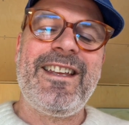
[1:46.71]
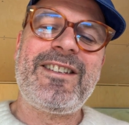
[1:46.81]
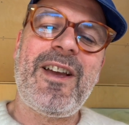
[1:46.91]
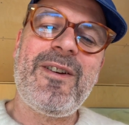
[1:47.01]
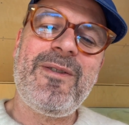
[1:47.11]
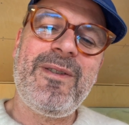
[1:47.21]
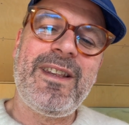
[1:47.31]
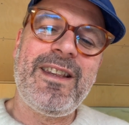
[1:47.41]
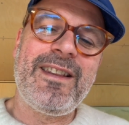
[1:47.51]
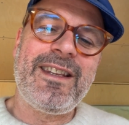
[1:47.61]
So
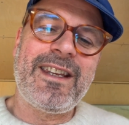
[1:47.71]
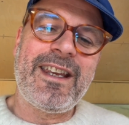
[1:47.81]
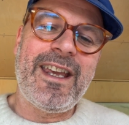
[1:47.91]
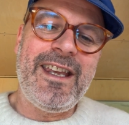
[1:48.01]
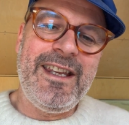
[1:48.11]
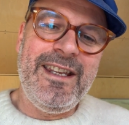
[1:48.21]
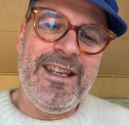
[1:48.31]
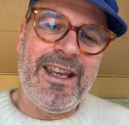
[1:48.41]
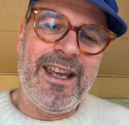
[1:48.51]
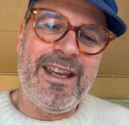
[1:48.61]
the
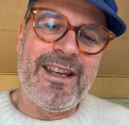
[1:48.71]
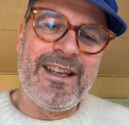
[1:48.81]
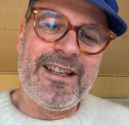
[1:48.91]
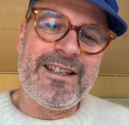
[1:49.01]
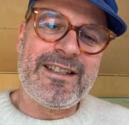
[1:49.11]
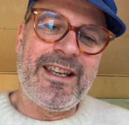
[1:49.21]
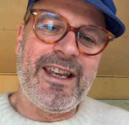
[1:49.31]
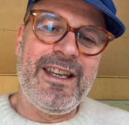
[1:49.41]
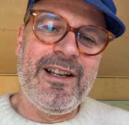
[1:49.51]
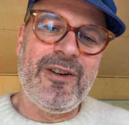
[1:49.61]
key here is
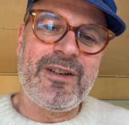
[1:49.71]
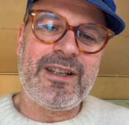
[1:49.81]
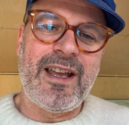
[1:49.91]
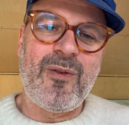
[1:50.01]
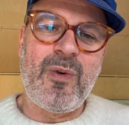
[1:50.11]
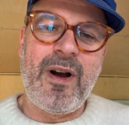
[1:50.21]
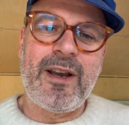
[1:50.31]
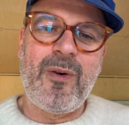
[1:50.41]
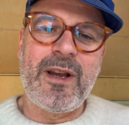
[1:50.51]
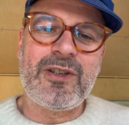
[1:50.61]
he looks at why
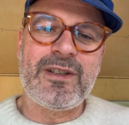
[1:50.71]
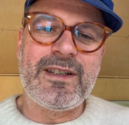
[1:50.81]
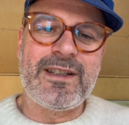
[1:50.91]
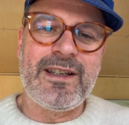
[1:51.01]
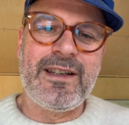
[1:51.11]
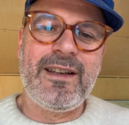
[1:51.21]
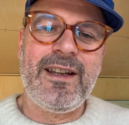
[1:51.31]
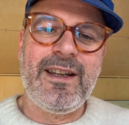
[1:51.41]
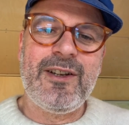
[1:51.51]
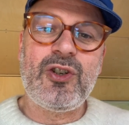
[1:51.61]
questions in
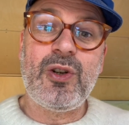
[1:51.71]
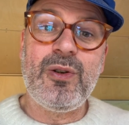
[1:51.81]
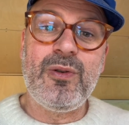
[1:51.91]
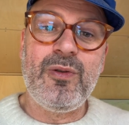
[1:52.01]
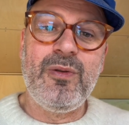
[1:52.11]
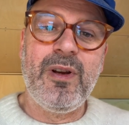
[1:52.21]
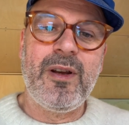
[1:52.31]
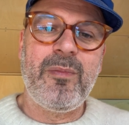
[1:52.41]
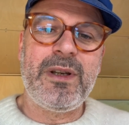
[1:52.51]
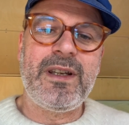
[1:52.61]
two
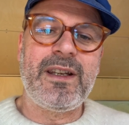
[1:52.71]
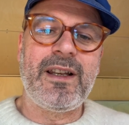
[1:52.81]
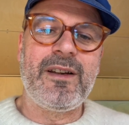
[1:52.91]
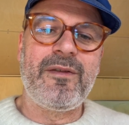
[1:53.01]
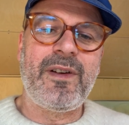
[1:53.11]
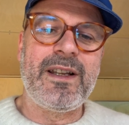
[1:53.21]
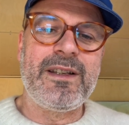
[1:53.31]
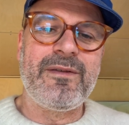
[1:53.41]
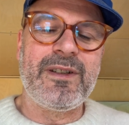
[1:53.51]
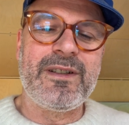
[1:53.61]
particular
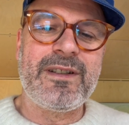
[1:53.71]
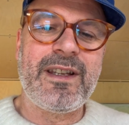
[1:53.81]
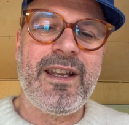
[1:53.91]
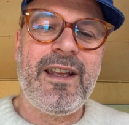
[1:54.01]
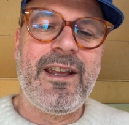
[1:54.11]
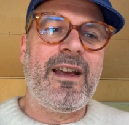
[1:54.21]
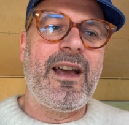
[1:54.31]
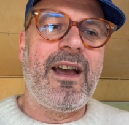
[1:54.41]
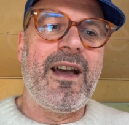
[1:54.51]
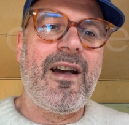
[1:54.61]
flavours:
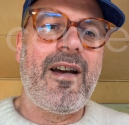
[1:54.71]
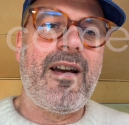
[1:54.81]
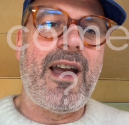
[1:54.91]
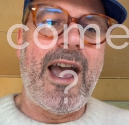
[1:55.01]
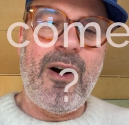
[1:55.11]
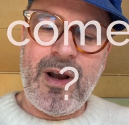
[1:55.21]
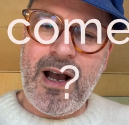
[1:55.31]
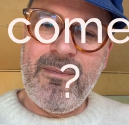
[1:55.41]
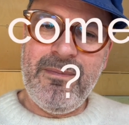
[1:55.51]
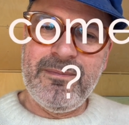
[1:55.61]
how
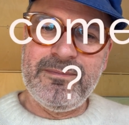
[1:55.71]
come